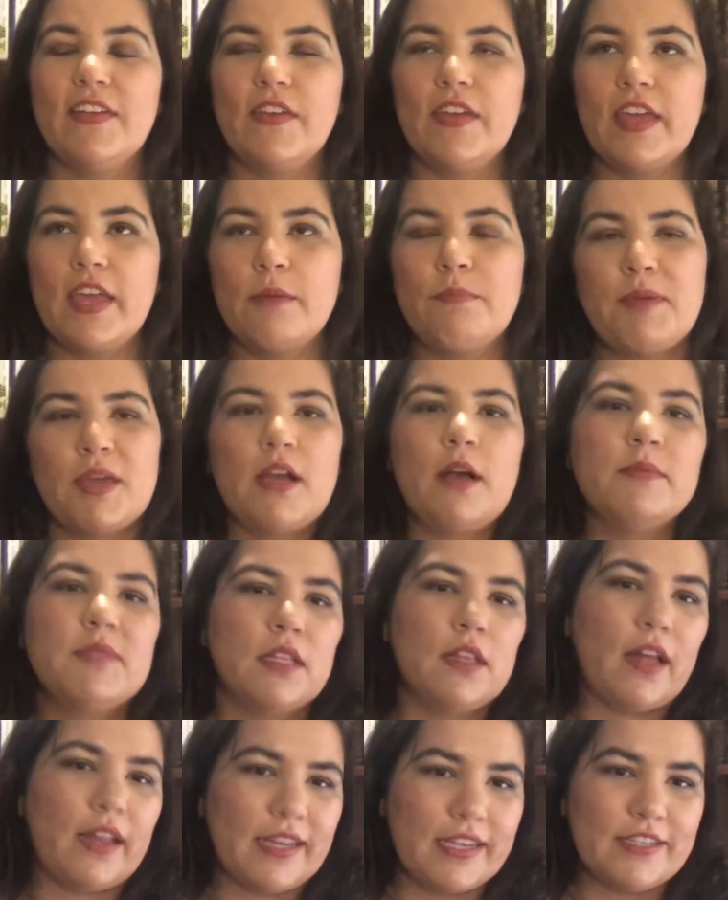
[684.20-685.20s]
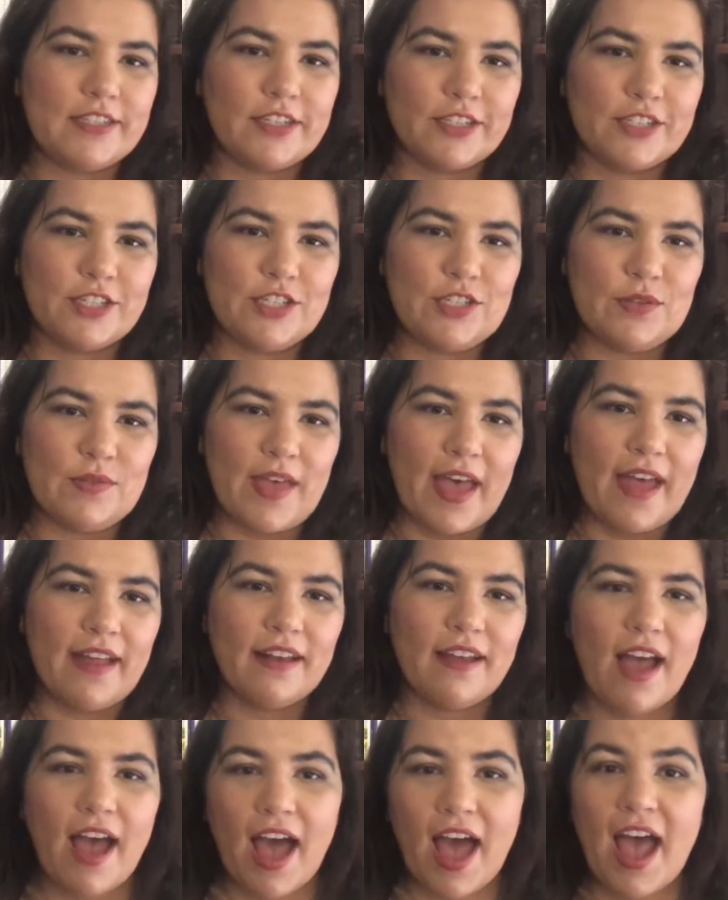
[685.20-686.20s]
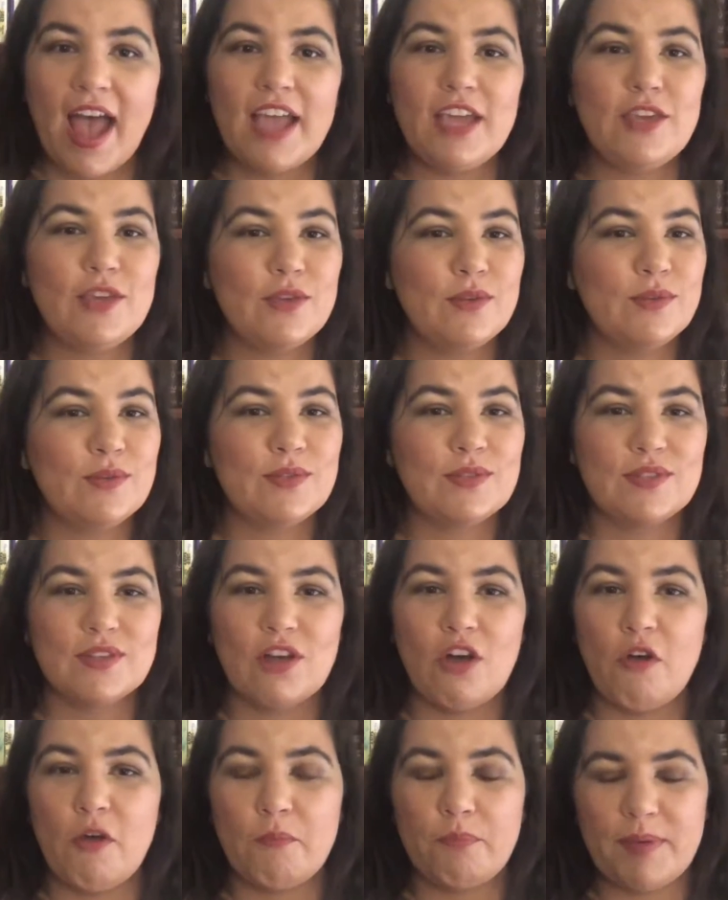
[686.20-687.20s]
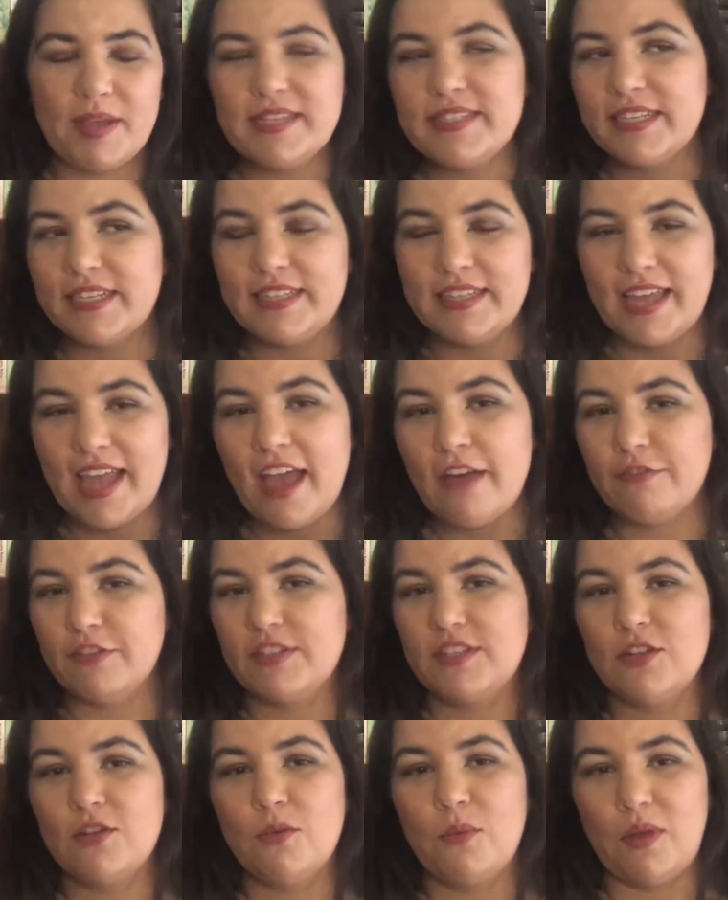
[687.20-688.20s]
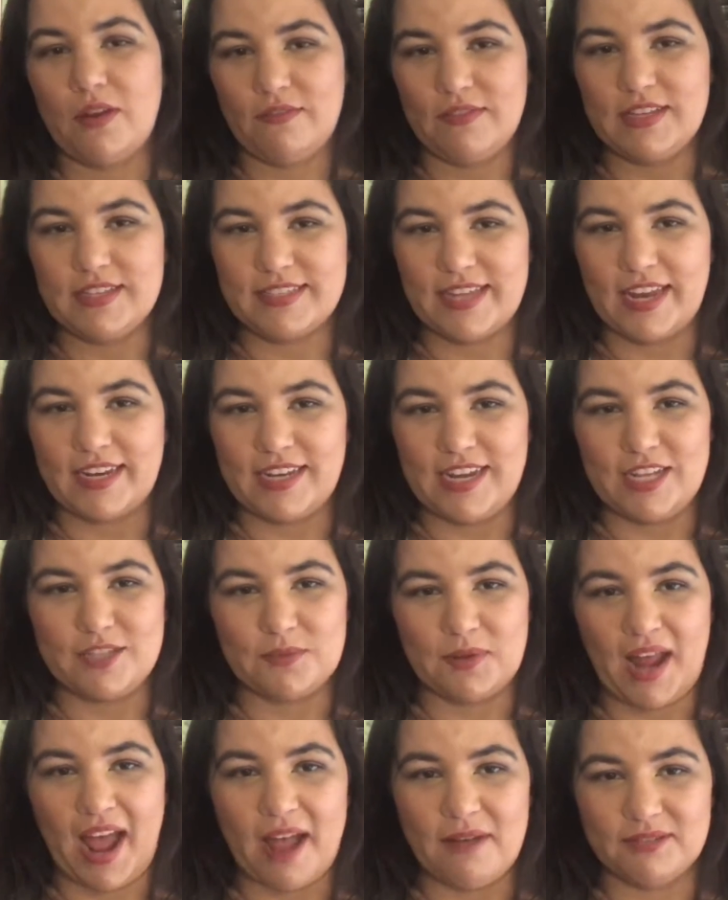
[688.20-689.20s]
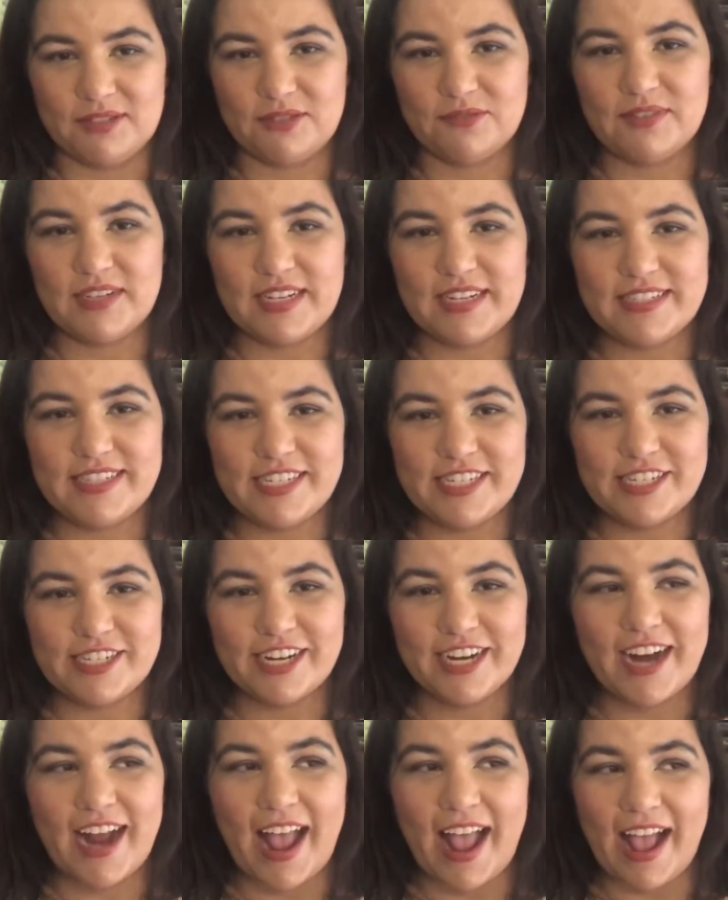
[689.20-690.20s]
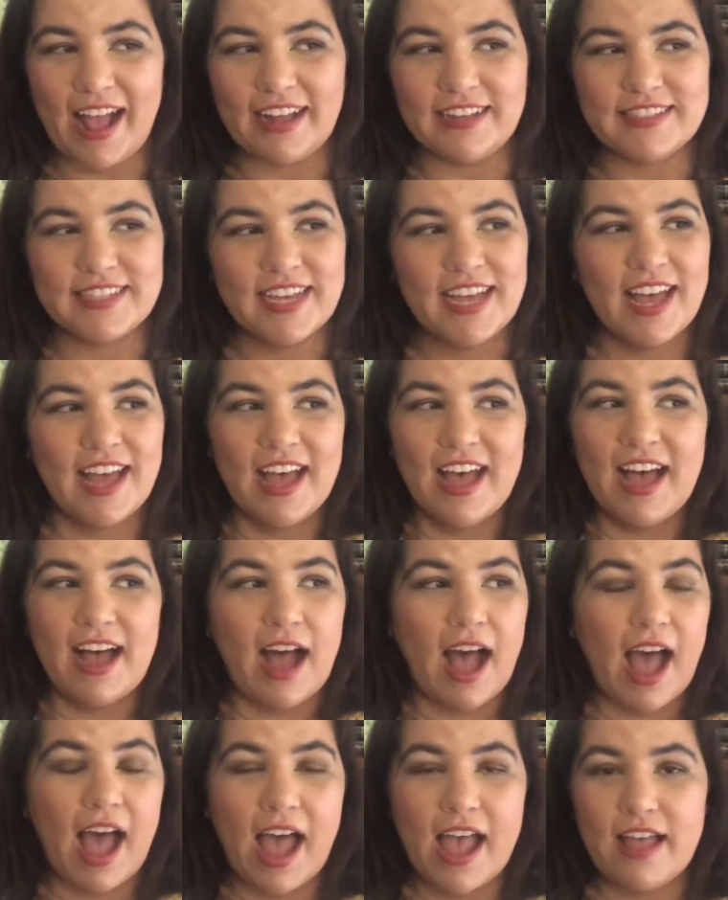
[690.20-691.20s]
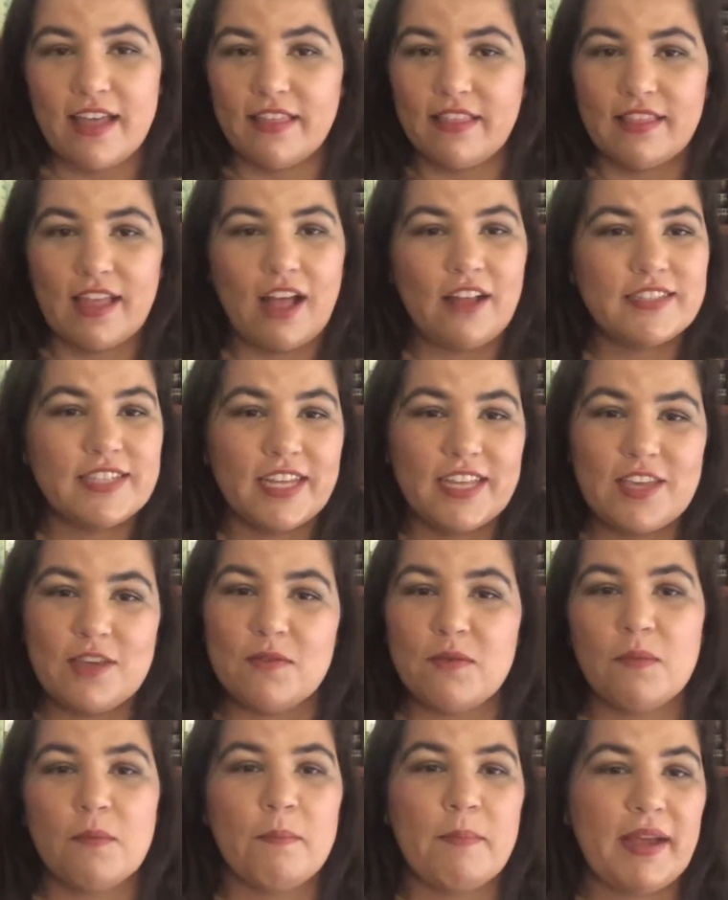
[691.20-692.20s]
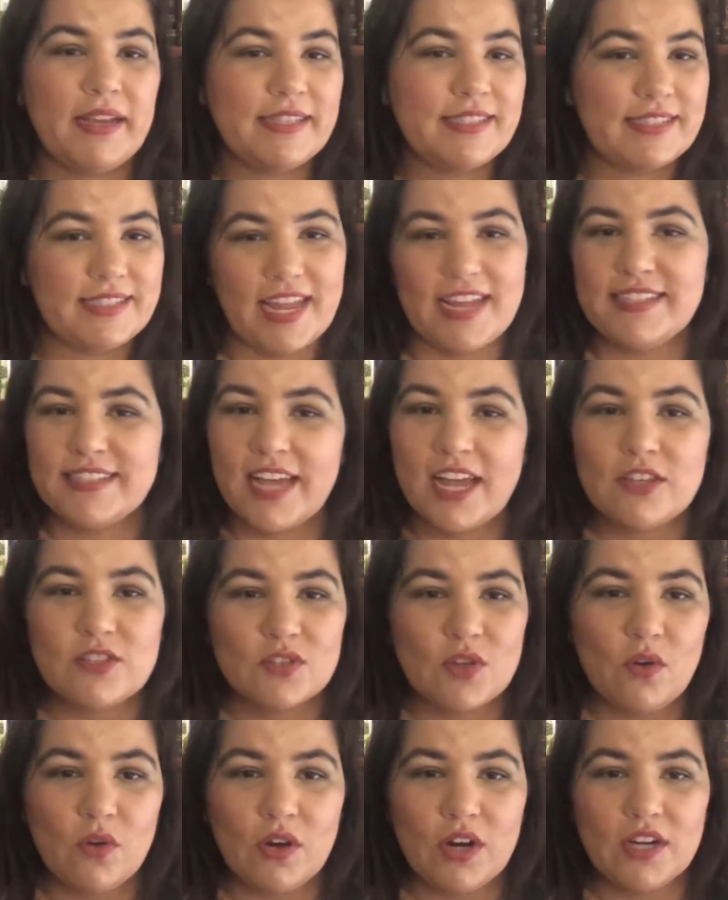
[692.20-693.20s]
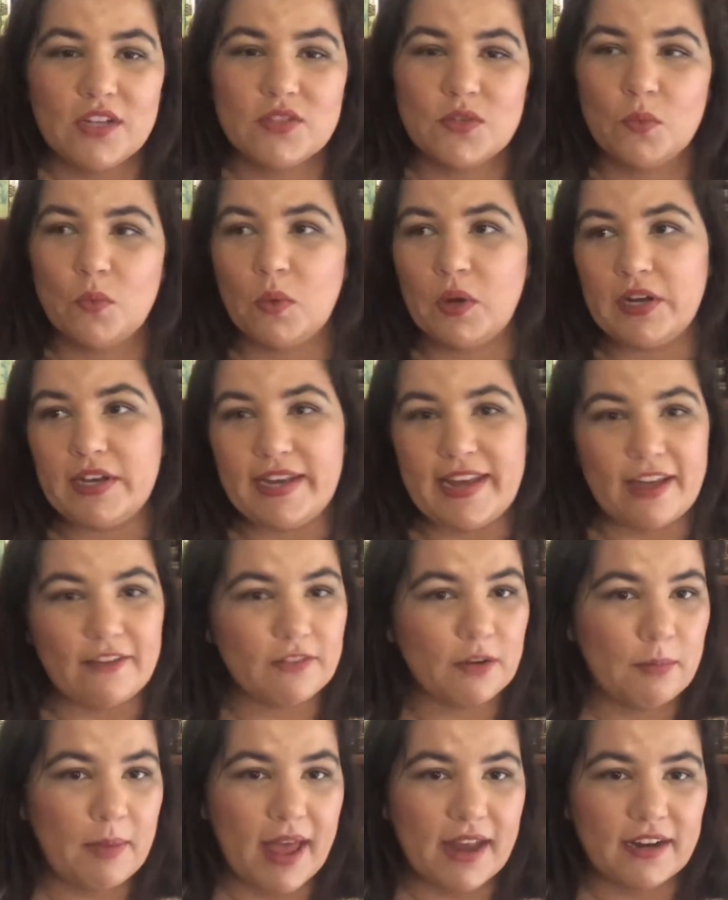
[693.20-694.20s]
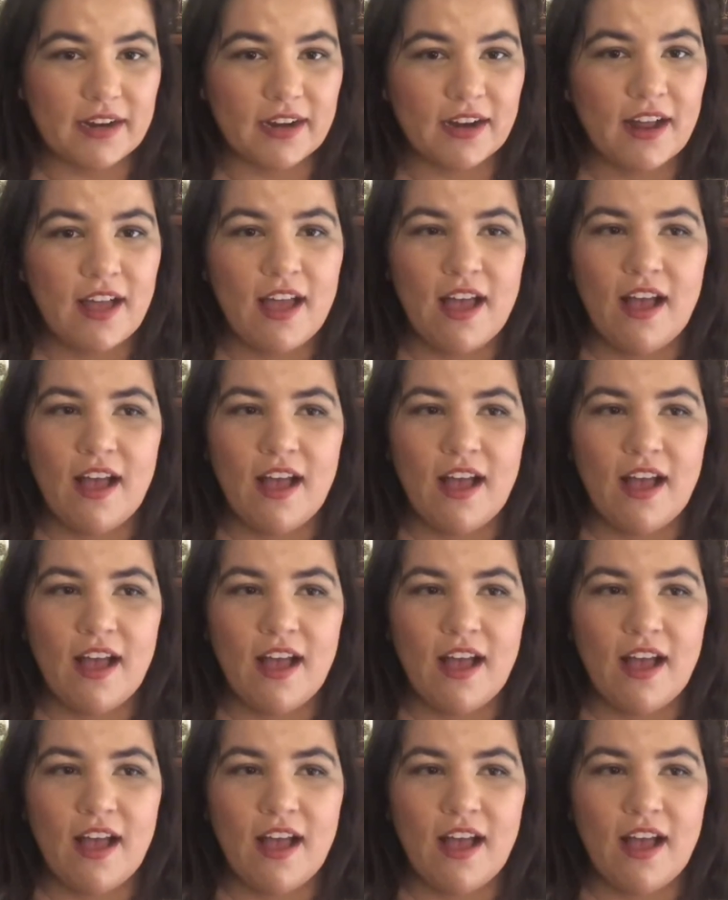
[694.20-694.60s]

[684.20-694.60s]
it becomes a lot easier to do that. I used basically every single one of these techniques when I was a reading teacher, and I'll tell you, my state test scores were never better.